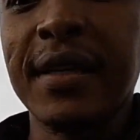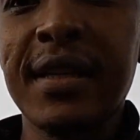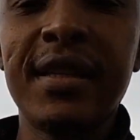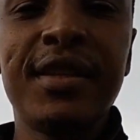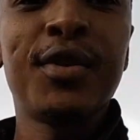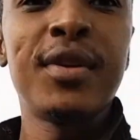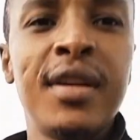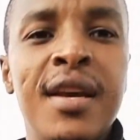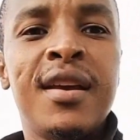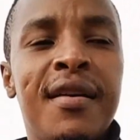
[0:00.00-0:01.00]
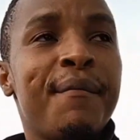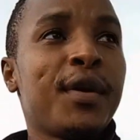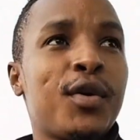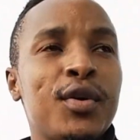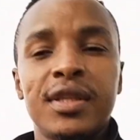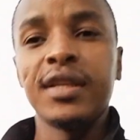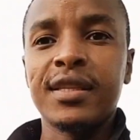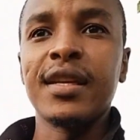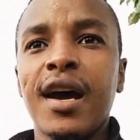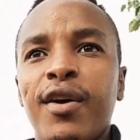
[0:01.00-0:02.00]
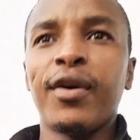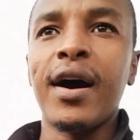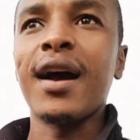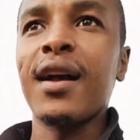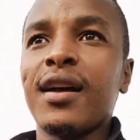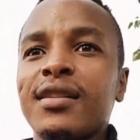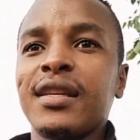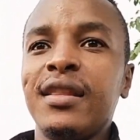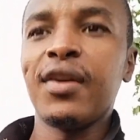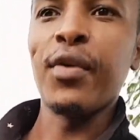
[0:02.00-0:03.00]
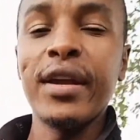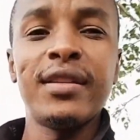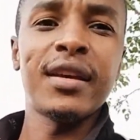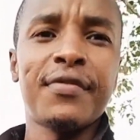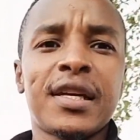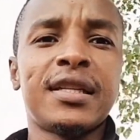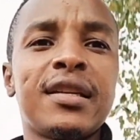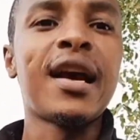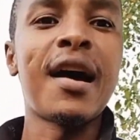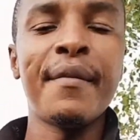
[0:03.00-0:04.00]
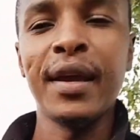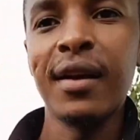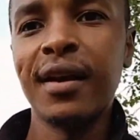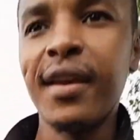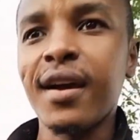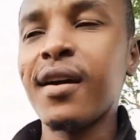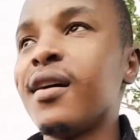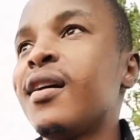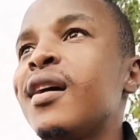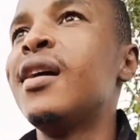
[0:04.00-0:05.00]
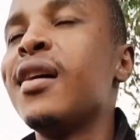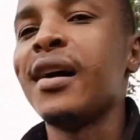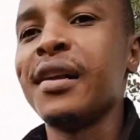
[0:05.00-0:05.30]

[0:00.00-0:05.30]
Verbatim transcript: season because it's now august and the rains have started coming yeah and